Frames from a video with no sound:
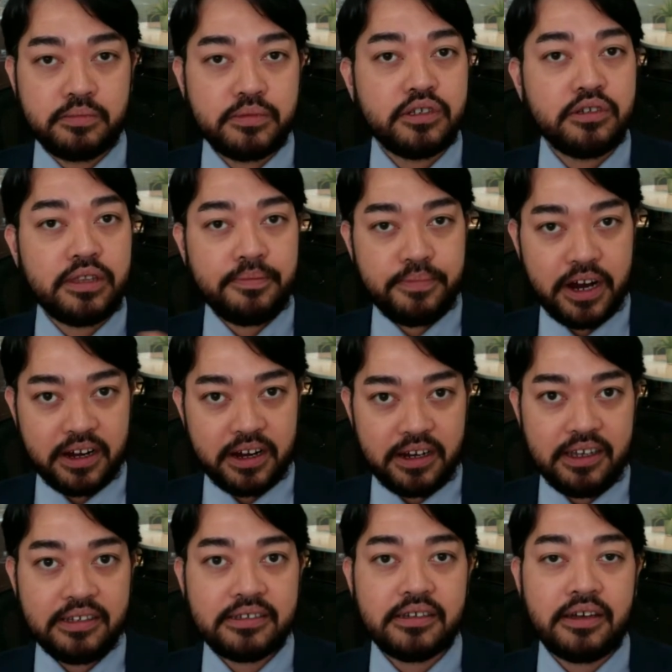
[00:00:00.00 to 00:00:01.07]
the
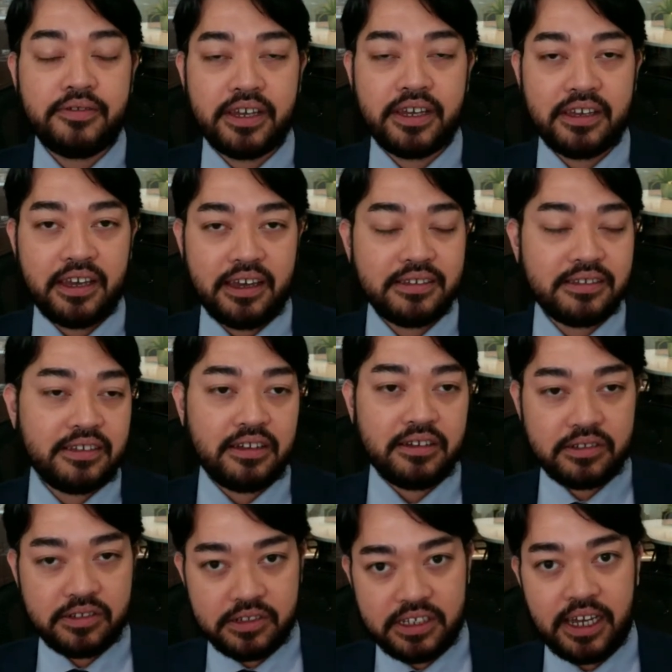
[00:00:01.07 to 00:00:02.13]
parties of the case, to
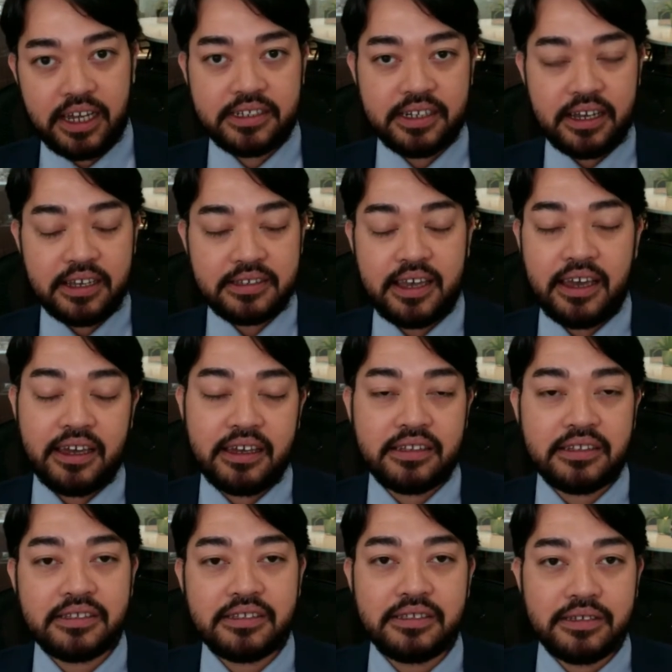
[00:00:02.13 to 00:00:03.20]
DHS
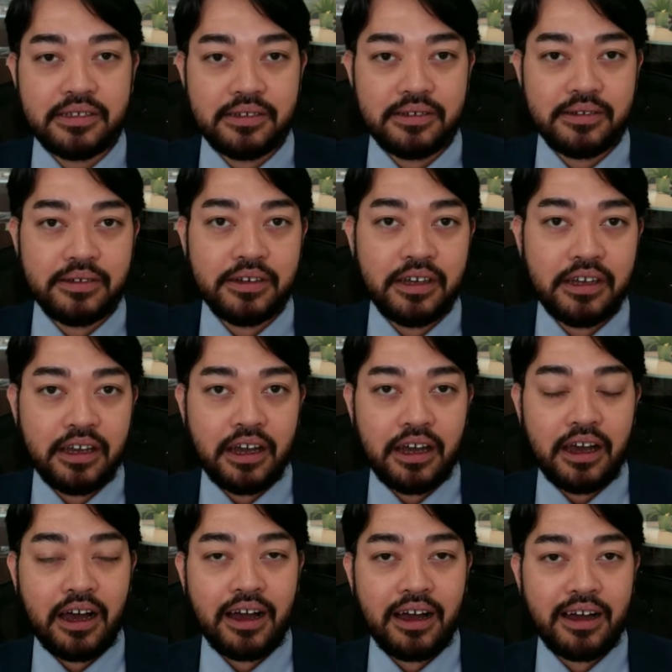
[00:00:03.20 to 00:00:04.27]
and to
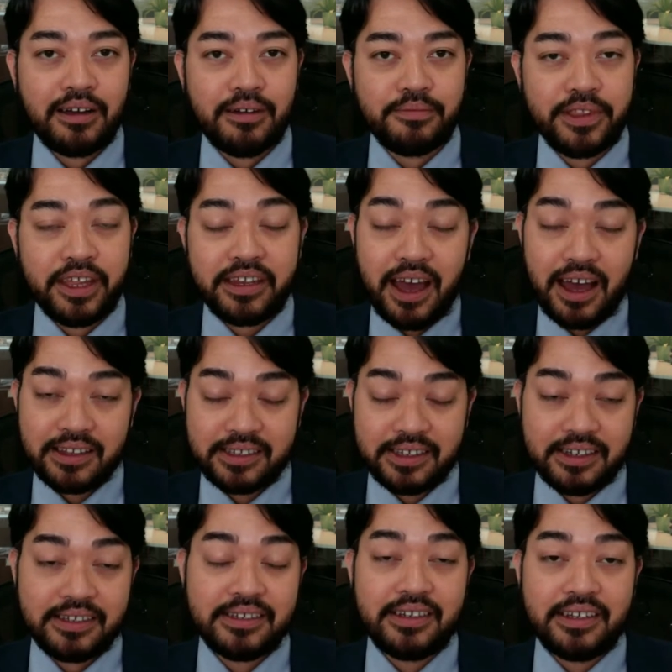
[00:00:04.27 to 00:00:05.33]
the
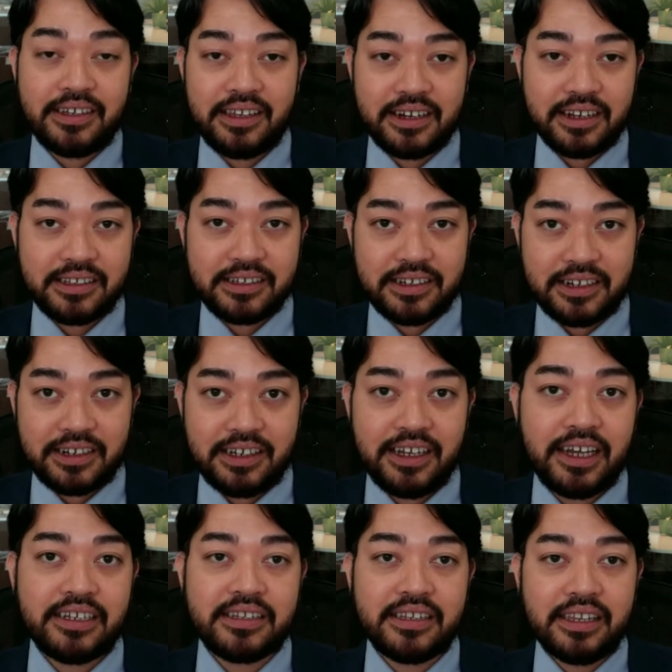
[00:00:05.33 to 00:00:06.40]
non-citizen and their attorney.
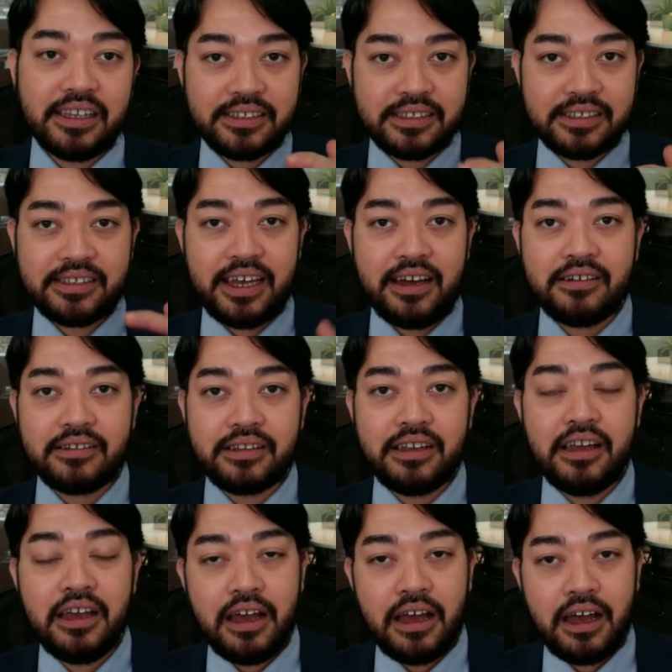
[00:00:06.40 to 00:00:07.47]
And it lists out
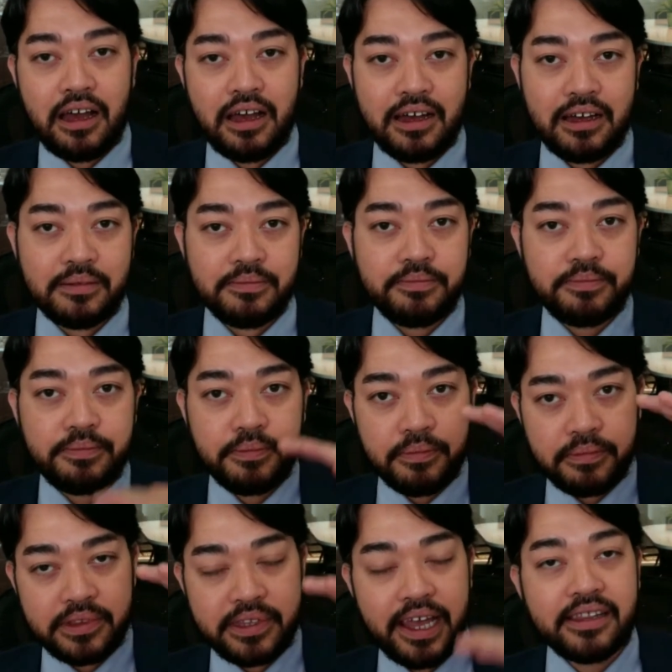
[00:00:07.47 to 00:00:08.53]

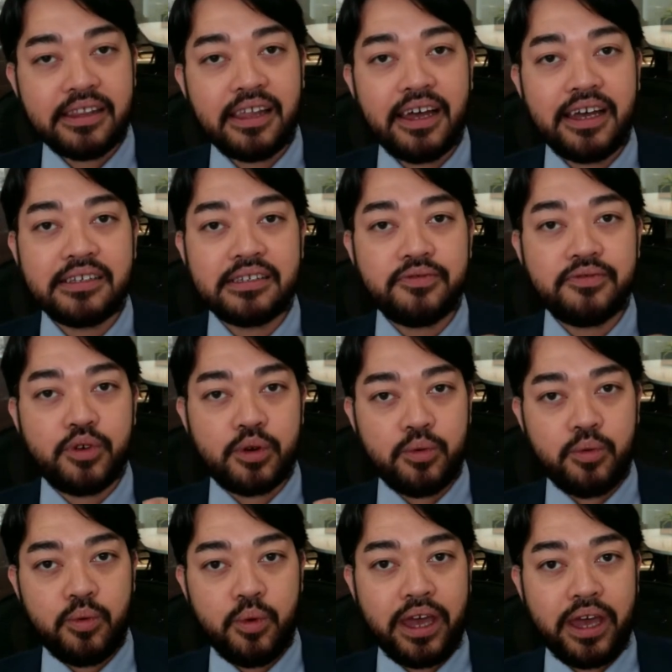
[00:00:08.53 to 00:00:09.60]
deadlines for
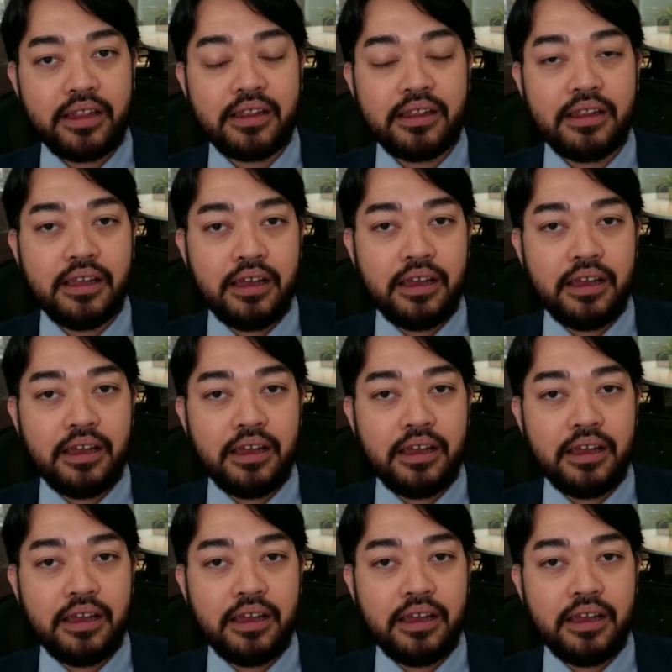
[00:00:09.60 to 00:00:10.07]
when